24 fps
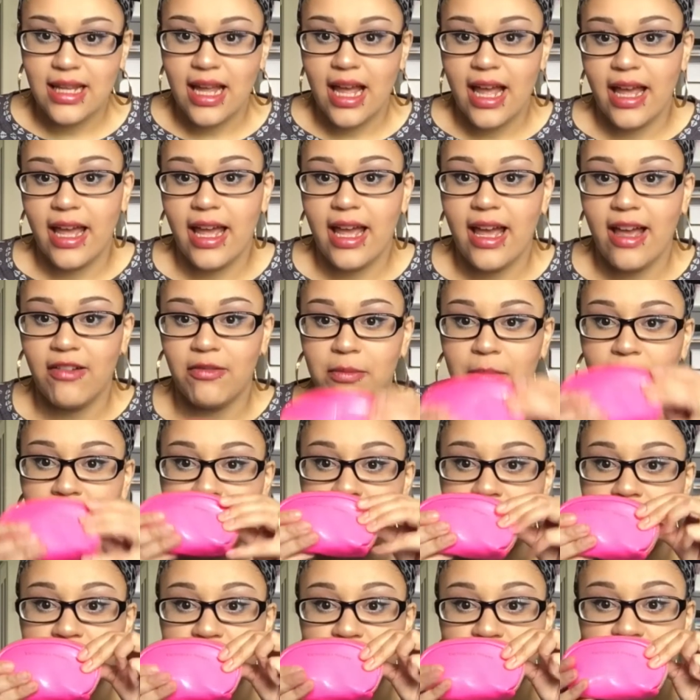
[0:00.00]
I have
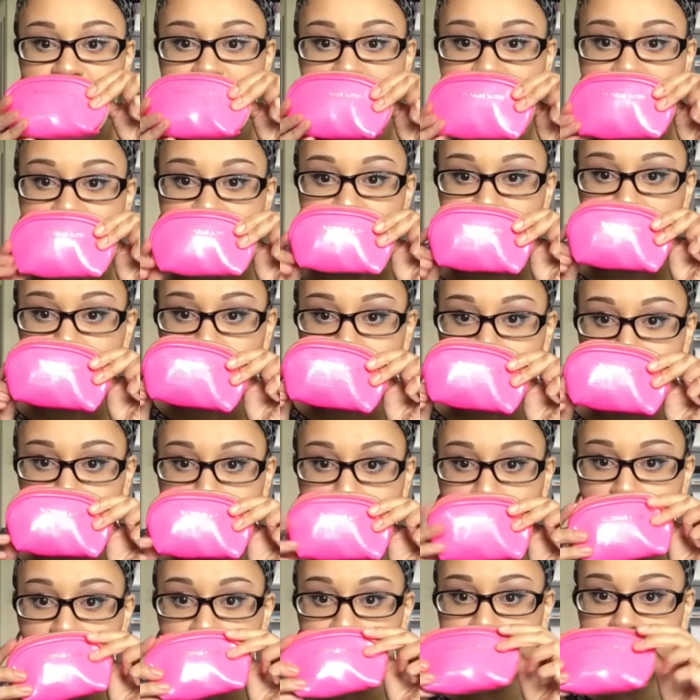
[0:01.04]
my change
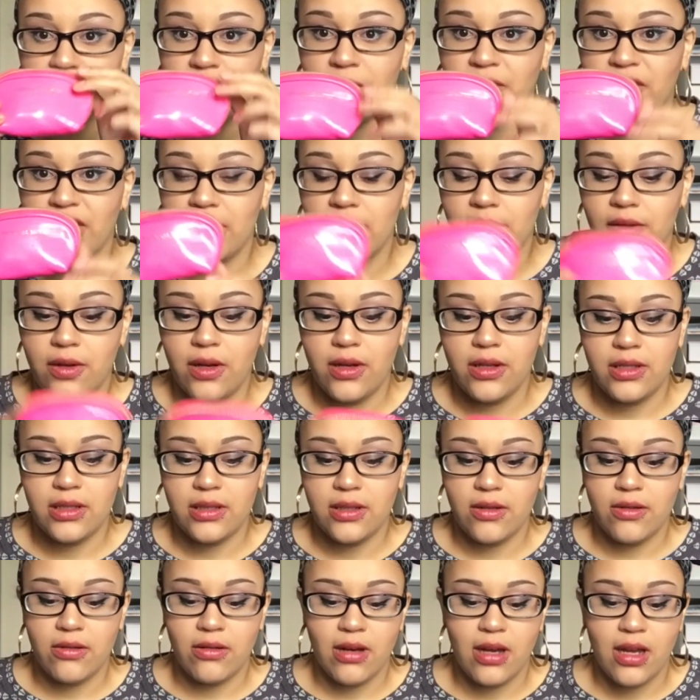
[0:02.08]
purse from Victoria's
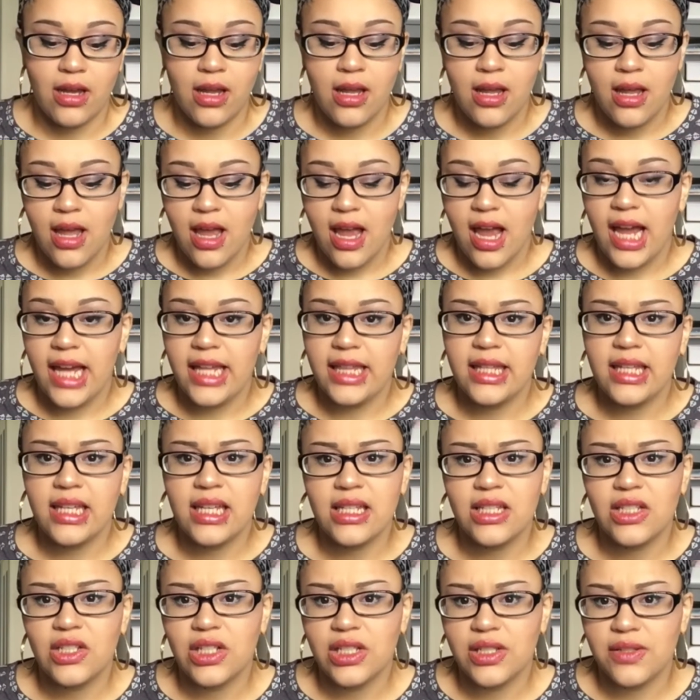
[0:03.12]
Secret. I think
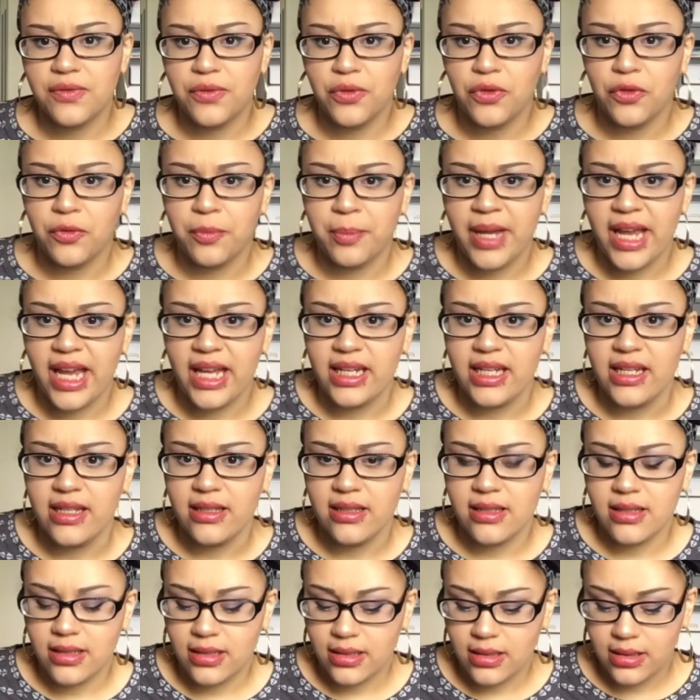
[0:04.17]
it's just full of
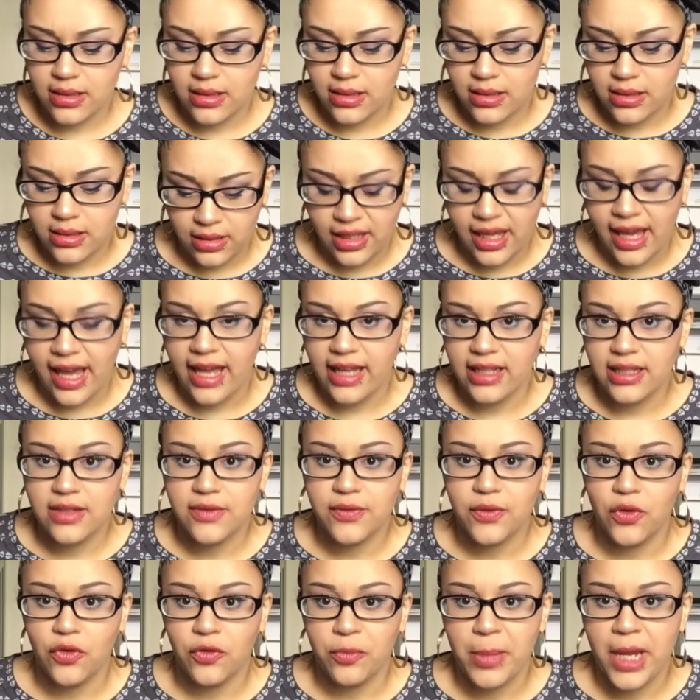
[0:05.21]
pennies. Yeah, it's
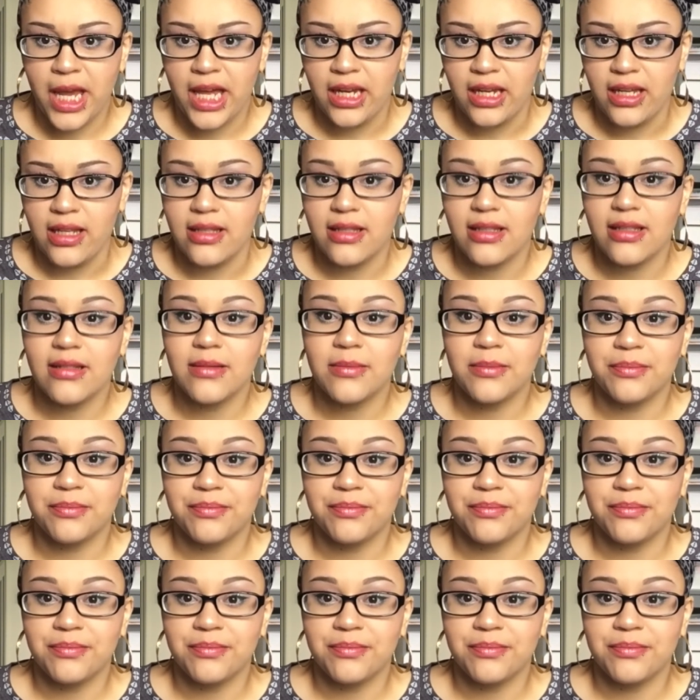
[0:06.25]
full of pennies.